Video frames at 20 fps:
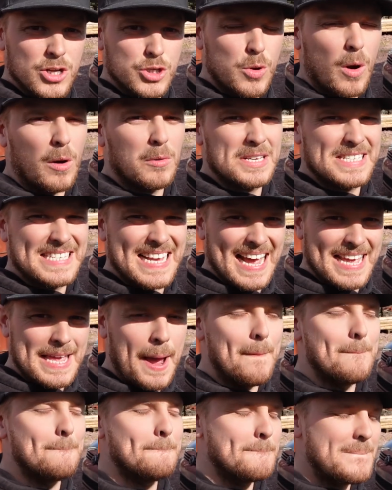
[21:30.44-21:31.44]
So I want to say
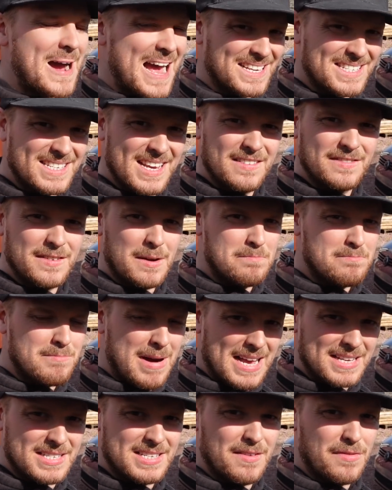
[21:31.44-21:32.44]
a massive,
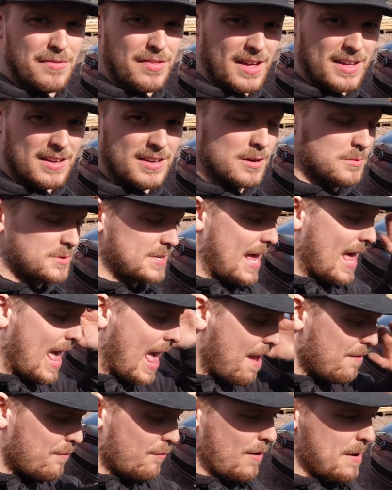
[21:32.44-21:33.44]
massive thank you to
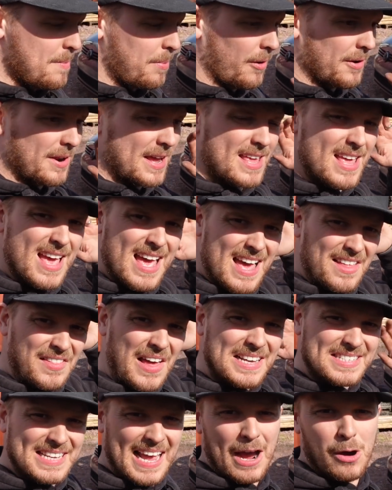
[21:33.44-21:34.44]
everybody that
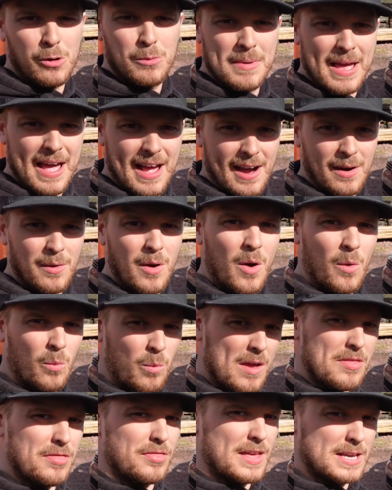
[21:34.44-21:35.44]
has helped me out
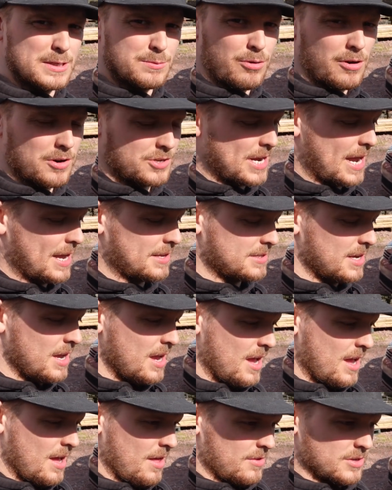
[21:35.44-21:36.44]
with this project.
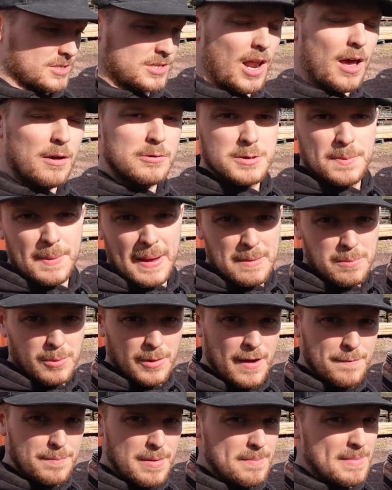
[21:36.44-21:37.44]
There's loads of people
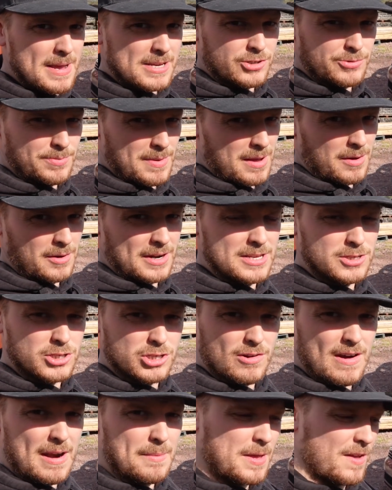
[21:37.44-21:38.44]
that have been messaging me on
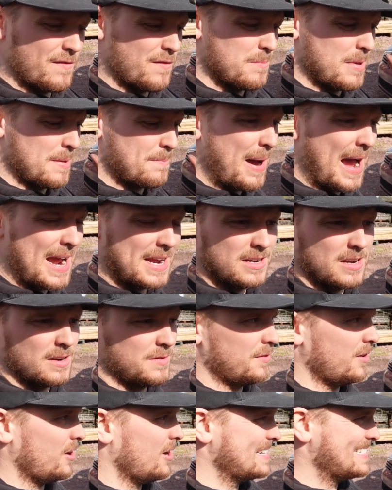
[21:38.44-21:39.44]
Instagram, giving me paint
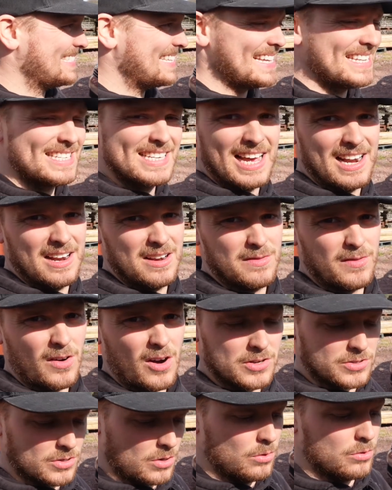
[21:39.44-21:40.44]
advice, detailing
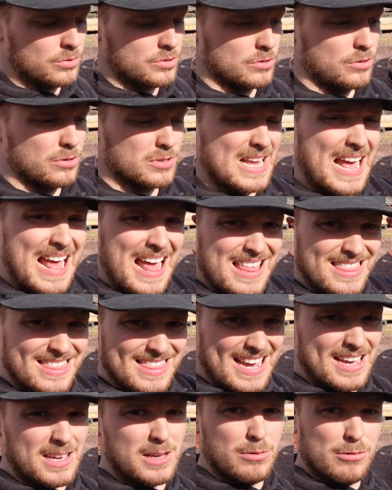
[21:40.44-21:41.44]
advice, all sorts.
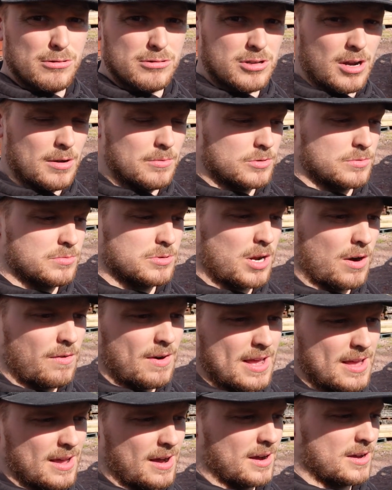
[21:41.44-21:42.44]
Thank you all so much. I'm
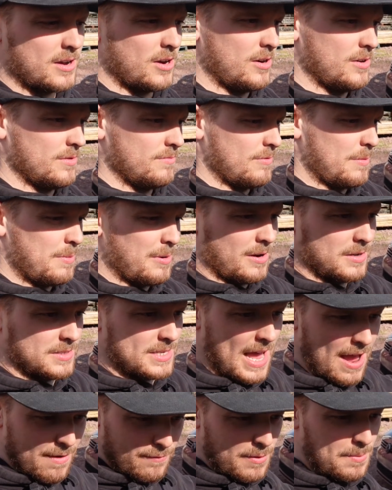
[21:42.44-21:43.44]
sorry I can't reply
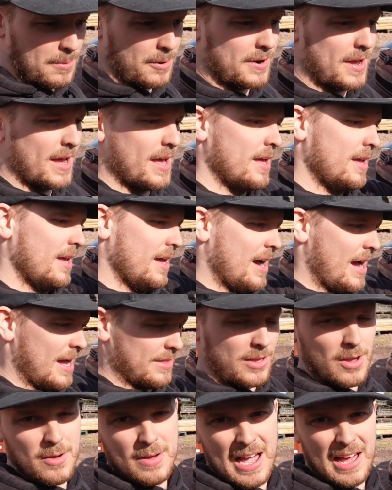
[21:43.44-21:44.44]
to everybody. I
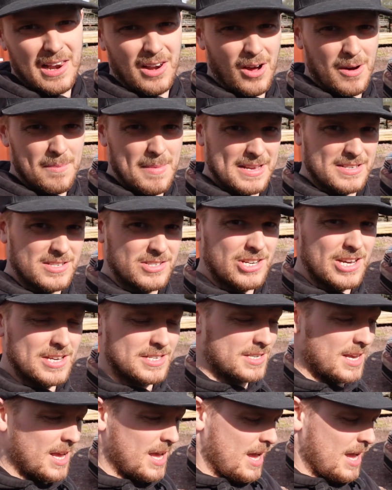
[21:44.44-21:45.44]
do get a lot of
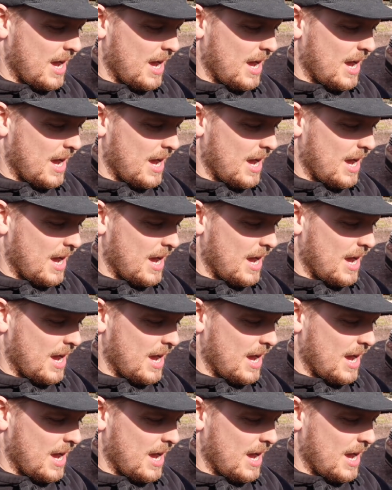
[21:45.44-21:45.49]
messages.